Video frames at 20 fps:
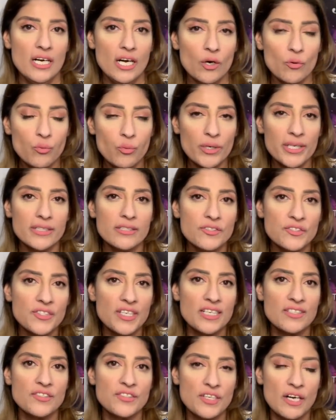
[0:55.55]
a real
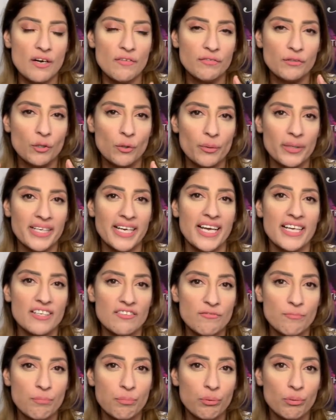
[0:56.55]
sense of
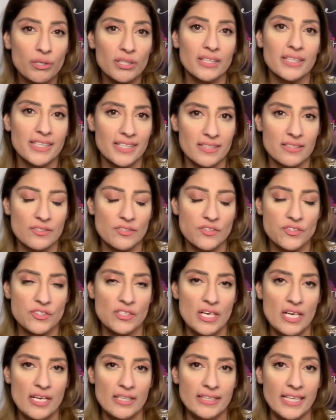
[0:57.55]
creative brilliance